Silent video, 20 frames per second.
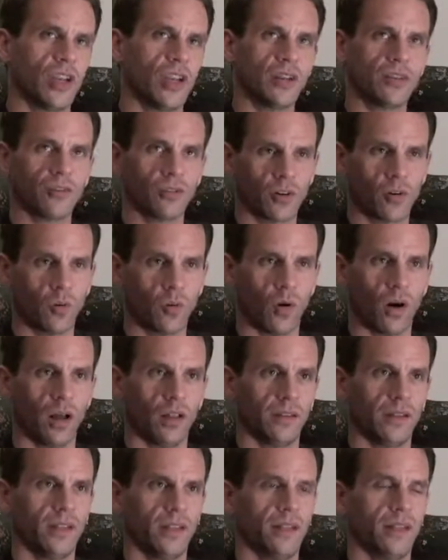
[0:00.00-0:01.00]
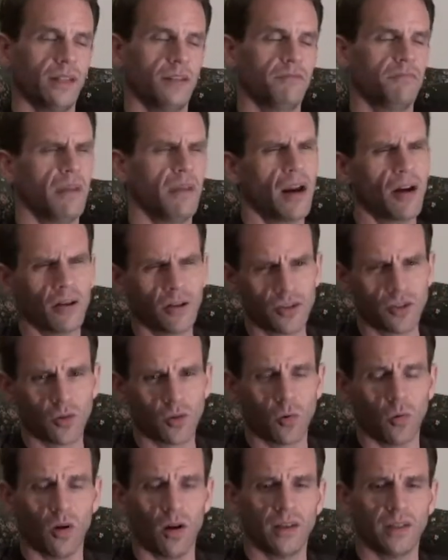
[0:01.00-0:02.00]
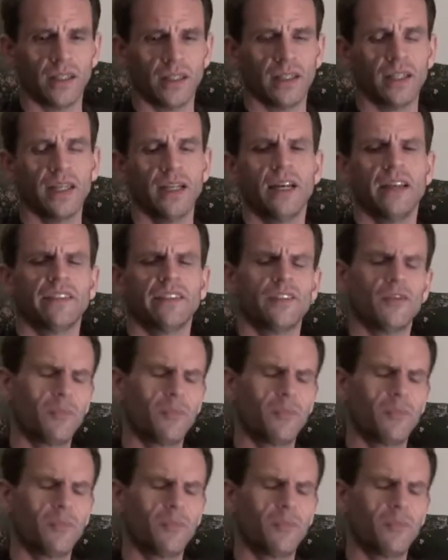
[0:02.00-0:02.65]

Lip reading: gender equality, marriage equality,